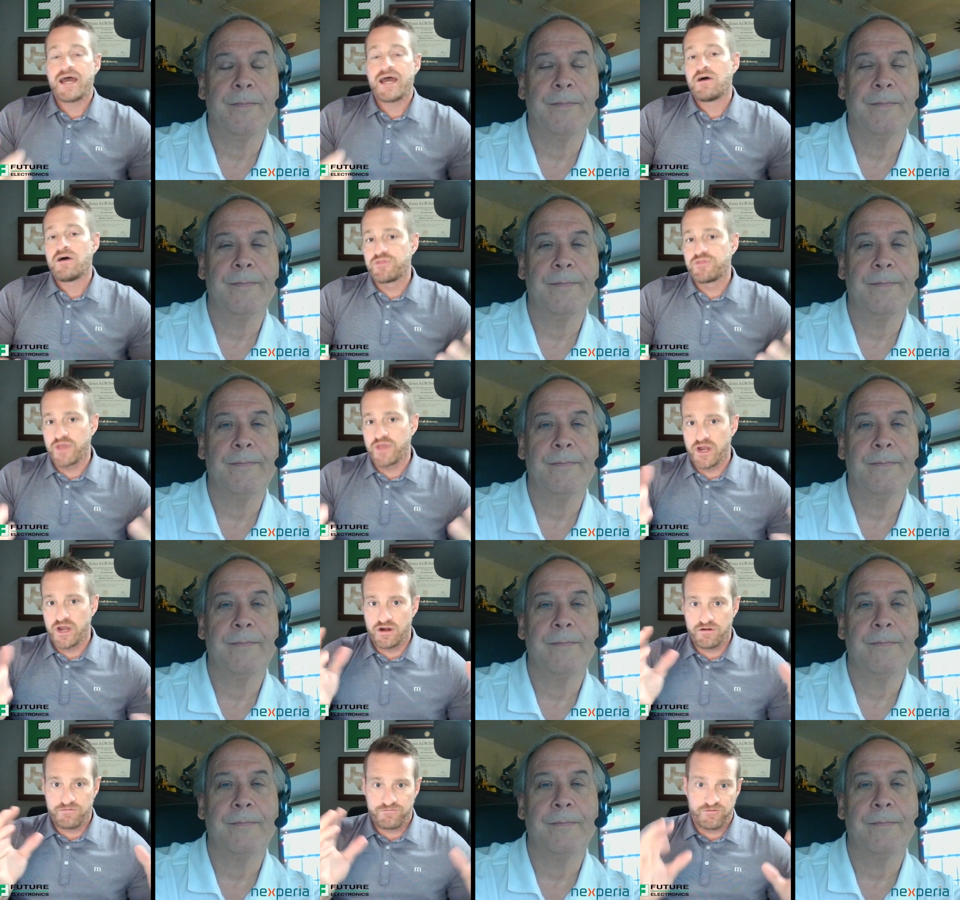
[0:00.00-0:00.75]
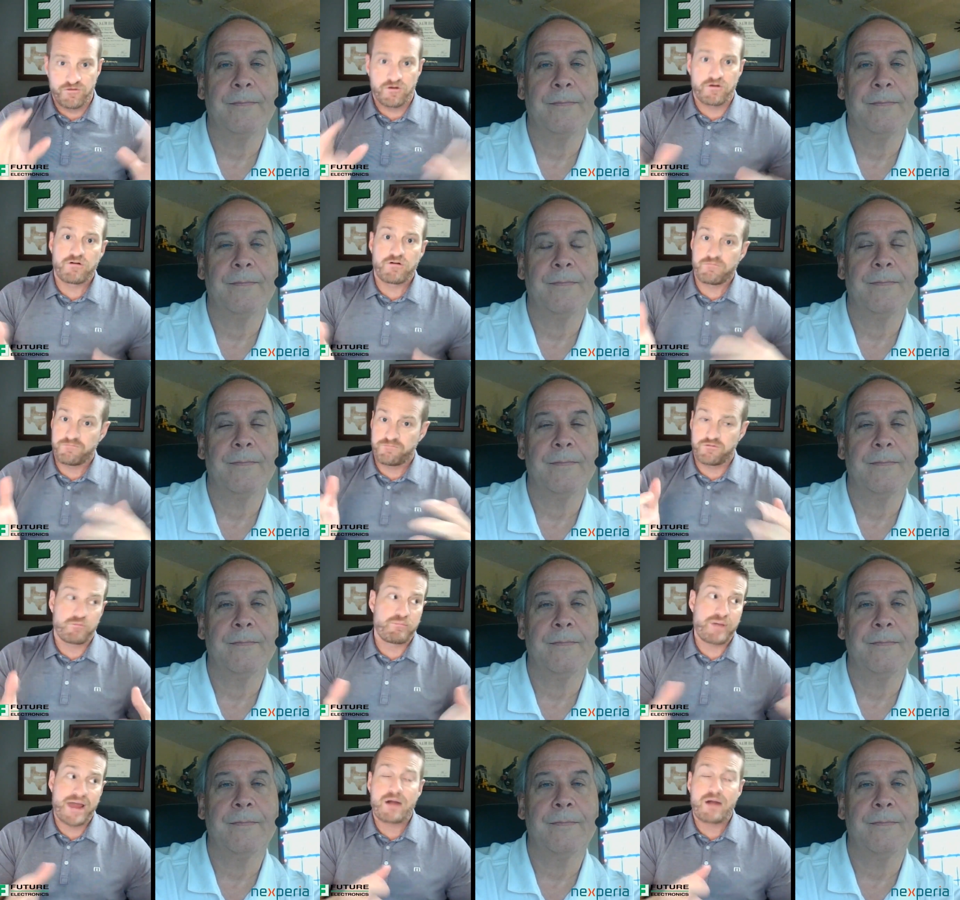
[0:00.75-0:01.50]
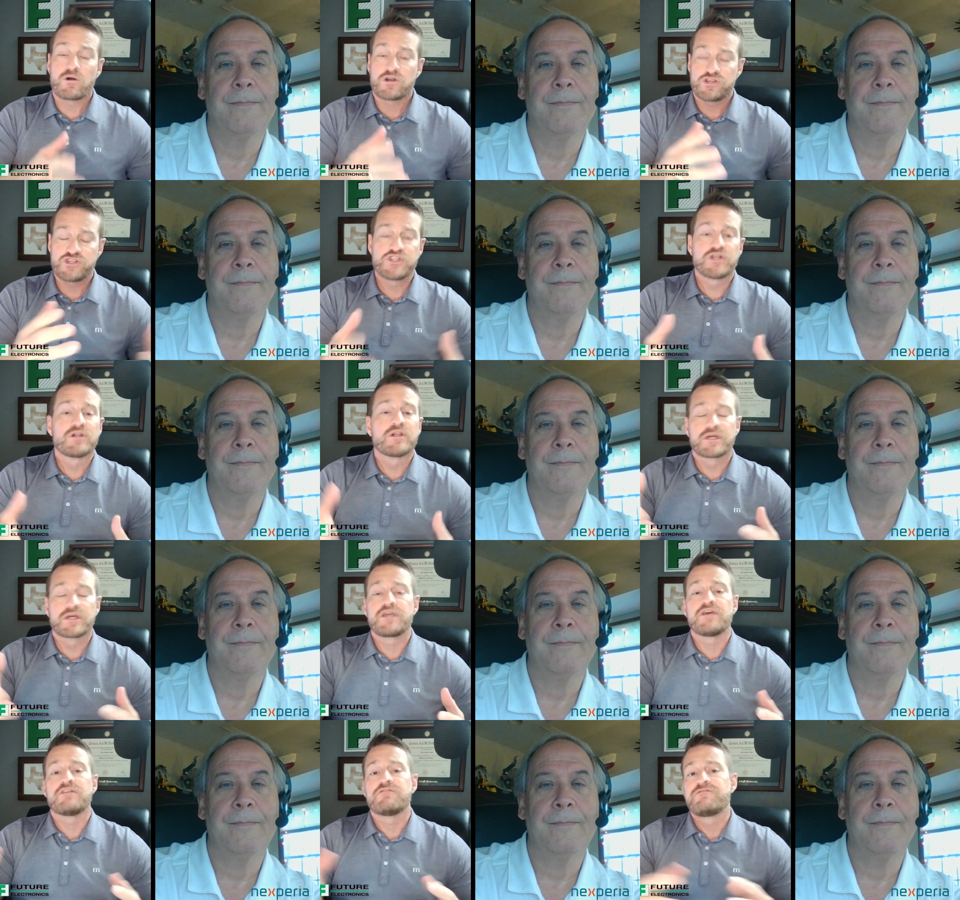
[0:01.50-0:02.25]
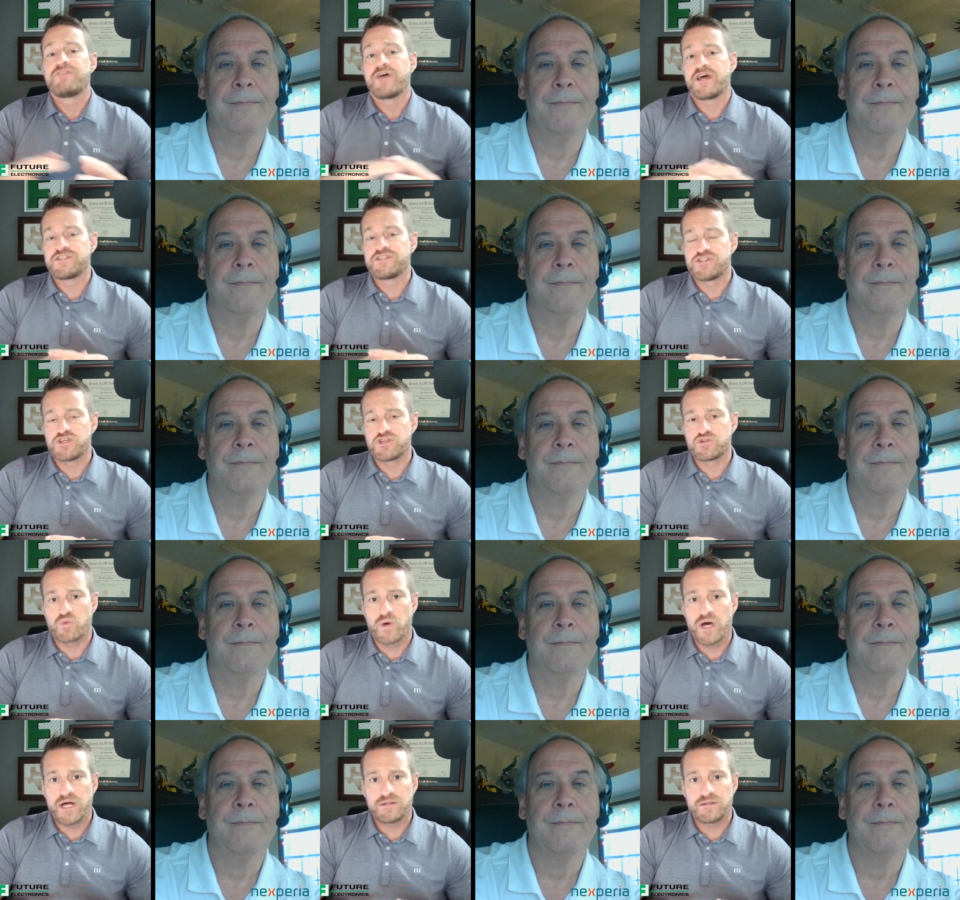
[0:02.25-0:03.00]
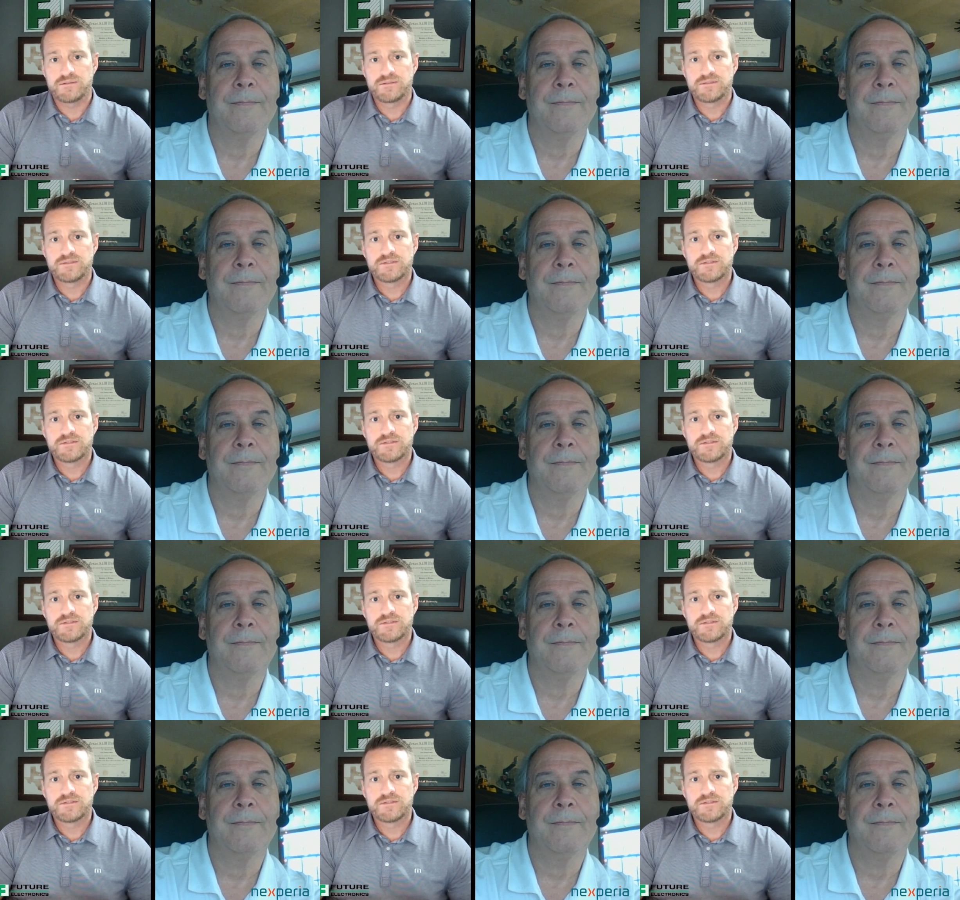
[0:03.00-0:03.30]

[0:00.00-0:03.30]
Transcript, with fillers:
Speaker 1: out there for, for power silicon FETs as well?